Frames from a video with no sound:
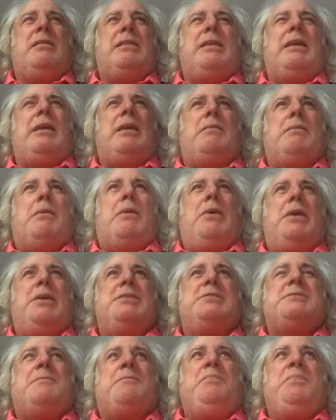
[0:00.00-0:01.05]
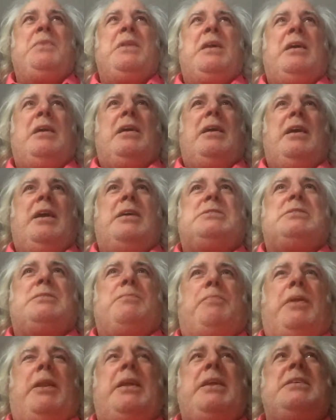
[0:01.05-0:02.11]
thinking about is it's the
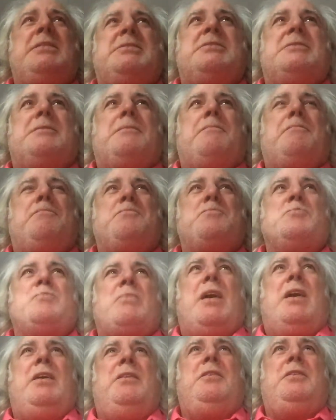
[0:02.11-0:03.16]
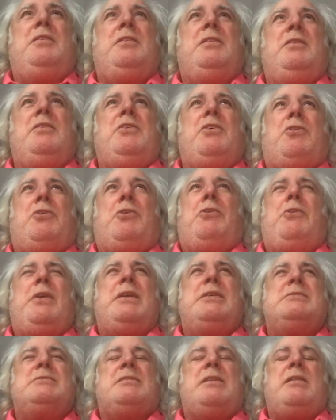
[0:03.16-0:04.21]
police and the
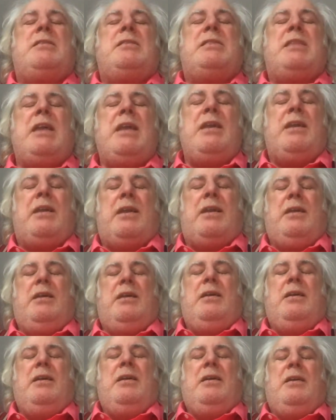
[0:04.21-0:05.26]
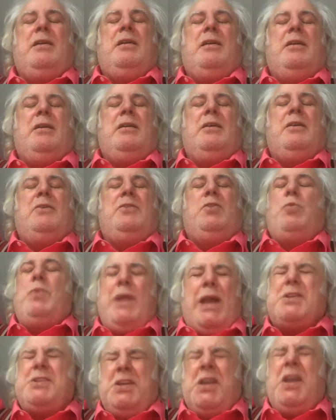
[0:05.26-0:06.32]
authorities. They think that we
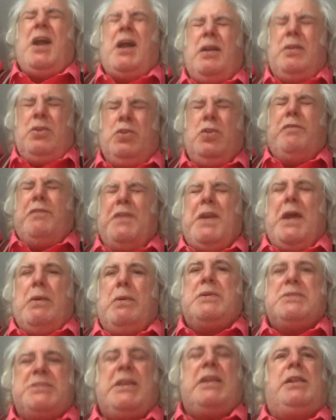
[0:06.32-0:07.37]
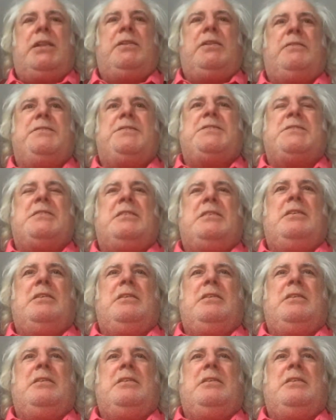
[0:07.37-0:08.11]
actually can't govern ourselves,